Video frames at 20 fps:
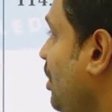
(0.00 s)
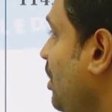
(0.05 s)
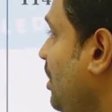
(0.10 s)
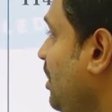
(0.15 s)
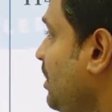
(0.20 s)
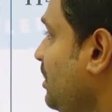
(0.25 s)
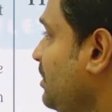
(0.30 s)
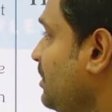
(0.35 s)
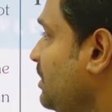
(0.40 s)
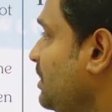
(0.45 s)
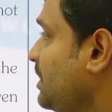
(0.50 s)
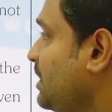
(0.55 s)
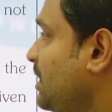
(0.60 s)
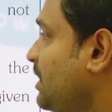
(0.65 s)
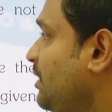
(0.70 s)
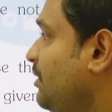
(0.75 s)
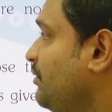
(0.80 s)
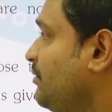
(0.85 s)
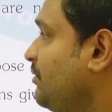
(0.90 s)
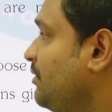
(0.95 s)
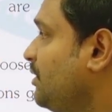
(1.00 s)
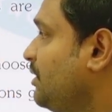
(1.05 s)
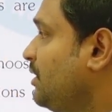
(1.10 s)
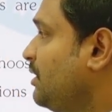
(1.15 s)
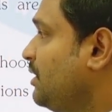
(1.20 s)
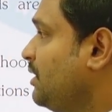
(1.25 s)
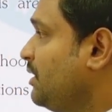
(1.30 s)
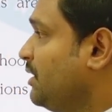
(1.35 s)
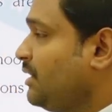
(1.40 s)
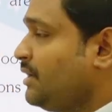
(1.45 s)
covered.
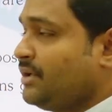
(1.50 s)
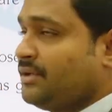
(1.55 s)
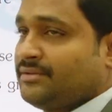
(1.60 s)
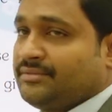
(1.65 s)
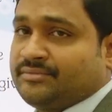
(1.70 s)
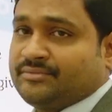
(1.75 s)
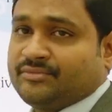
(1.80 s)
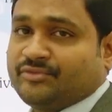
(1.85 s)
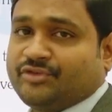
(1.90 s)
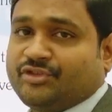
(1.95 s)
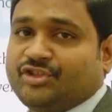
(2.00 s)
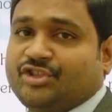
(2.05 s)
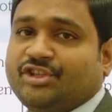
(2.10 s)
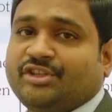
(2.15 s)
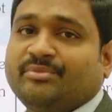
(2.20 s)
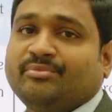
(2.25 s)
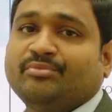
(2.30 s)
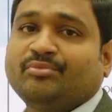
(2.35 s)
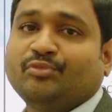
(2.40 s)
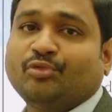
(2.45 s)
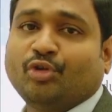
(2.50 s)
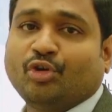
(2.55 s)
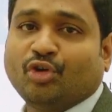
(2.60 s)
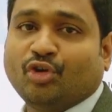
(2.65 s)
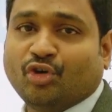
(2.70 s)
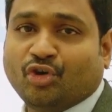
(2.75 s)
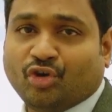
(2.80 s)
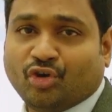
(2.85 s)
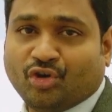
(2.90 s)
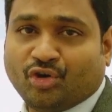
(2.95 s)
Gymno,
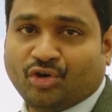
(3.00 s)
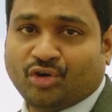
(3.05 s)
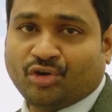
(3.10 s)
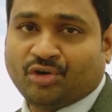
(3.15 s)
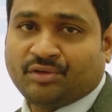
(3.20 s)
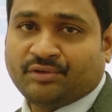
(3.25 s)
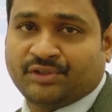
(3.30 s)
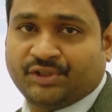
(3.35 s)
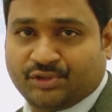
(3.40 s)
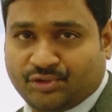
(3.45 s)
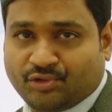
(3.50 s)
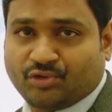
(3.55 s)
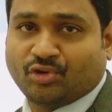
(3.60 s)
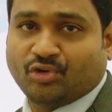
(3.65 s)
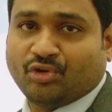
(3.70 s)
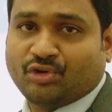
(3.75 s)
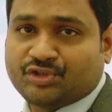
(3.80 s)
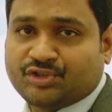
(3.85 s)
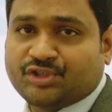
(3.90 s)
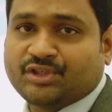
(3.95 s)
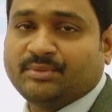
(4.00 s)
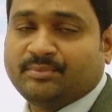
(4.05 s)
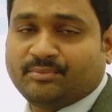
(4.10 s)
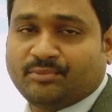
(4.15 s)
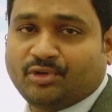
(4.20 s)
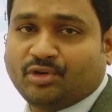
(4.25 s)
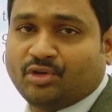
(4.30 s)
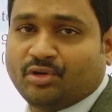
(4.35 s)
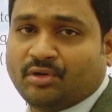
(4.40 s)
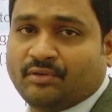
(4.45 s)
which
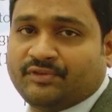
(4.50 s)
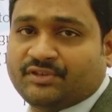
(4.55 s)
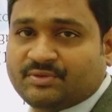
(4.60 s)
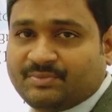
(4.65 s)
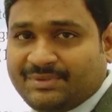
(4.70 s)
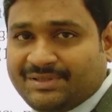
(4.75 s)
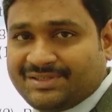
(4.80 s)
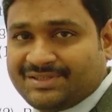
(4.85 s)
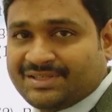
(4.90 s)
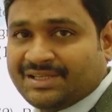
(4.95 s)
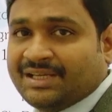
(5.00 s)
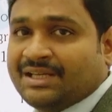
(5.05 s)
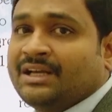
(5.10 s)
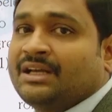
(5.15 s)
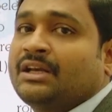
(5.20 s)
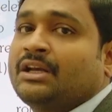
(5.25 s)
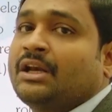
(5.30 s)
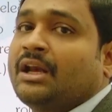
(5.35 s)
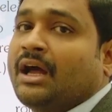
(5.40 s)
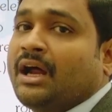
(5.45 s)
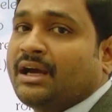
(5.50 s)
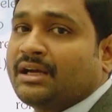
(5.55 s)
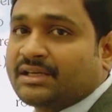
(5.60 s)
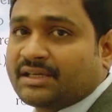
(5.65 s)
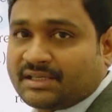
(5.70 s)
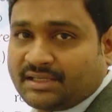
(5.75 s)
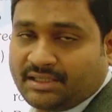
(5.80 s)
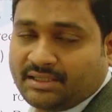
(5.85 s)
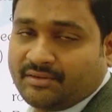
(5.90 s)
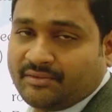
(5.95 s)
means not
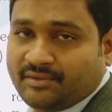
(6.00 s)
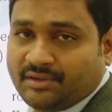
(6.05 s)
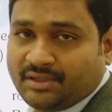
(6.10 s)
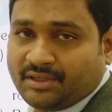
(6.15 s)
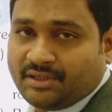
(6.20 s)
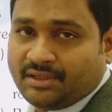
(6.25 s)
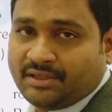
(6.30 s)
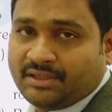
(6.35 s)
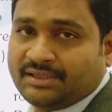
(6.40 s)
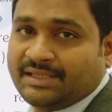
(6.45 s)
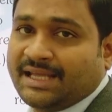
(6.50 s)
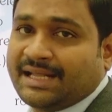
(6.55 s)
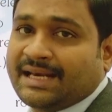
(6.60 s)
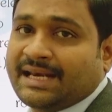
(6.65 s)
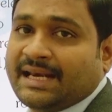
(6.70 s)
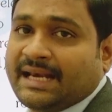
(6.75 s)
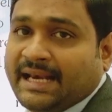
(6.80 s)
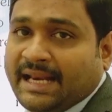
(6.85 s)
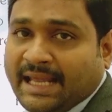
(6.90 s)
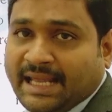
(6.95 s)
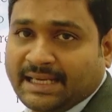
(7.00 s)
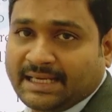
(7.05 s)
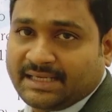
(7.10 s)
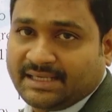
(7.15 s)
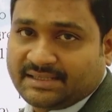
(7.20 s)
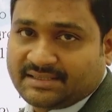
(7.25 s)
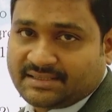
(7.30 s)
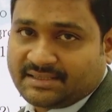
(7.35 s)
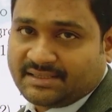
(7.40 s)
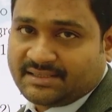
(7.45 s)
covered. They are naked seeds.
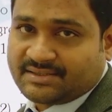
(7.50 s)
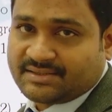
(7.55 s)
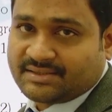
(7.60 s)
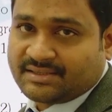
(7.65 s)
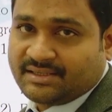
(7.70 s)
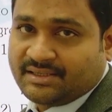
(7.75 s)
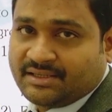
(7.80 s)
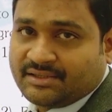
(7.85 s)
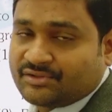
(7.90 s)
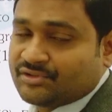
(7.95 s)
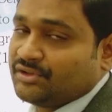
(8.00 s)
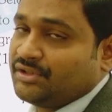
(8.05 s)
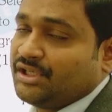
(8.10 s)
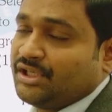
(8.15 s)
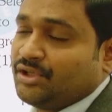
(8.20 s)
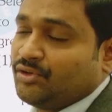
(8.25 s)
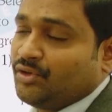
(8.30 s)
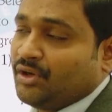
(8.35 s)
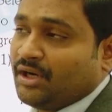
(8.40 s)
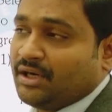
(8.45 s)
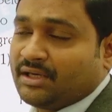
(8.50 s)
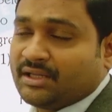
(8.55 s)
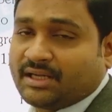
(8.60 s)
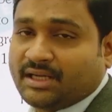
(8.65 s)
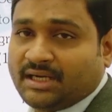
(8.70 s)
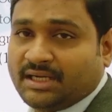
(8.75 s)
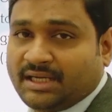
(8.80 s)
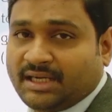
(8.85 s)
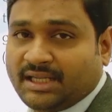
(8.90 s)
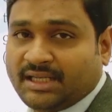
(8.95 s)
So they do not contain
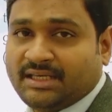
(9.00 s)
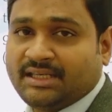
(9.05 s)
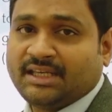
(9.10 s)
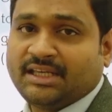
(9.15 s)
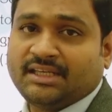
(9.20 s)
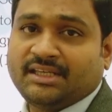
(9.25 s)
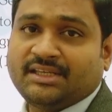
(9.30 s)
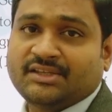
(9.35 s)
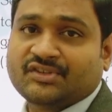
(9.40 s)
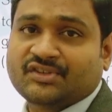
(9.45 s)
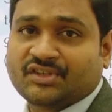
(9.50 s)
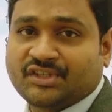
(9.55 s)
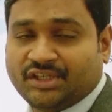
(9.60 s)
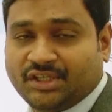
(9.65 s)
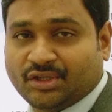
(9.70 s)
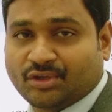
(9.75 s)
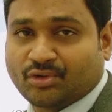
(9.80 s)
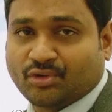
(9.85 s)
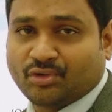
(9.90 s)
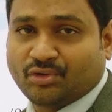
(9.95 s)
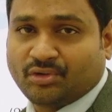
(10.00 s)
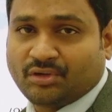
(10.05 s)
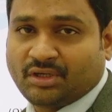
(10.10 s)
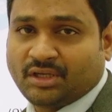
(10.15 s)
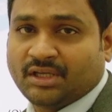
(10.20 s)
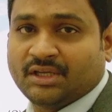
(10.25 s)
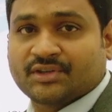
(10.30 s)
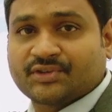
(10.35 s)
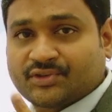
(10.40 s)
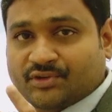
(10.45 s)
any seed coat. So
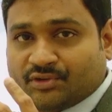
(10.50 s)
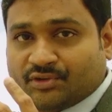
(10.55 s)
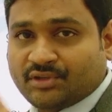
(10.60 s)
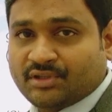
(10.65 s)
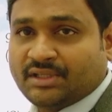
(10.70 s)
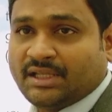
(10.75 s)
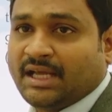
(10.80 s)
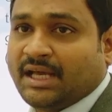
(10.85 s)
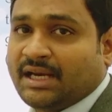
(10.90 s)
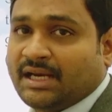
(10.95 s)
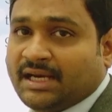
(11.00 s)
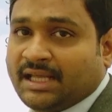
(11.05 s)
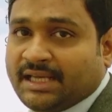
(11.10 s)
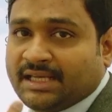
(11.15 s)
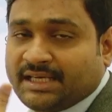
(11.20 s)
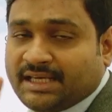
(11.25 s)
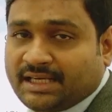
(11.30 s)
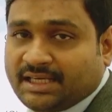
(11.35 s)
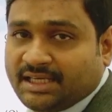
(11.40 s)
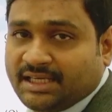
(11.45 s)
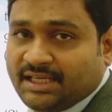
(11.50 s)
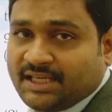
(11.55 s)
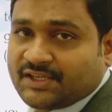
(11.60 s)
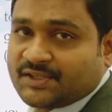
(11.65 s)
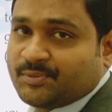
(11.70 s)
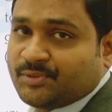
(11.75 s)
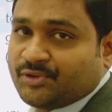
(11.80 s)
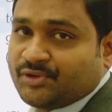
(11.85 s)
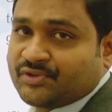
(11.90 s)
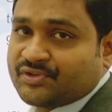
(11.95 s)
they are directly exposed
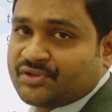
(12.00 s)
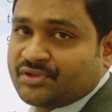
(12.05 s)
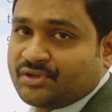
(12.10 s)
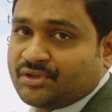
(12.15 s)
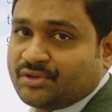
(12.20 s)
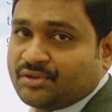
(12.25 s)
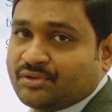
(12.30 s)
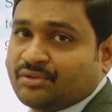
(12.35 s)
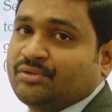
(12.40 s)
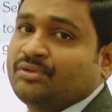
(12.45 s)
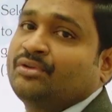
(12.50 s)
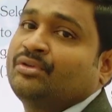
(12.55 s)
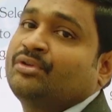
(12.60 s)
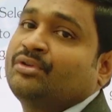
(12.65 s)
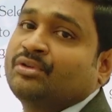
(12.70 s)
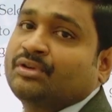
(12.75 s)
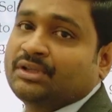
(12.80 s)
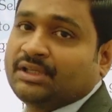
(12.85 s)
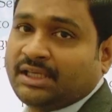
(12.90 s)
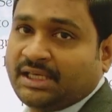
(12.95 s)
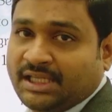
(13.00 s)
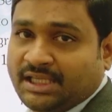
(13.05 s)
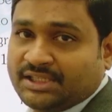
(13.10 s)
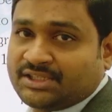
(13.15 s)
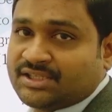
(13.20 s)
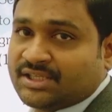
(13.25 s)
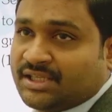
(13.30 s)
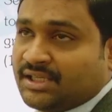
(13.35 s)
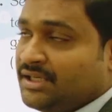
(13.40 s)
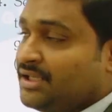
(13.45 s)
to the nature.
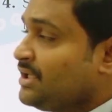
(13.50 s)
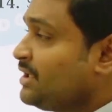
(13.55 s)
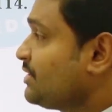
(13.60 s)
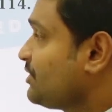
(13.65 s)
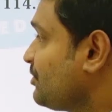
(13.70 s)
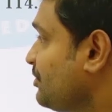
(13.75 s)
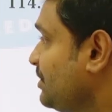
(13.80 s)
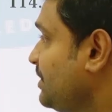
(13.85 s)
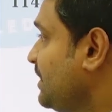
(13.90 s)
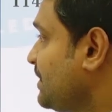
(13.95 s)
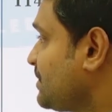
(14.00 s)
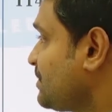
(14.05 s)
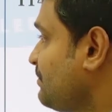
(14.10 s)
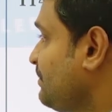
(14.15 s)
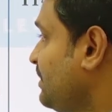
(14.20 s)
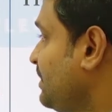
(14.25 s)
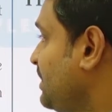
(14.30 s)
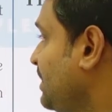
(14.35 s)
So that's why they are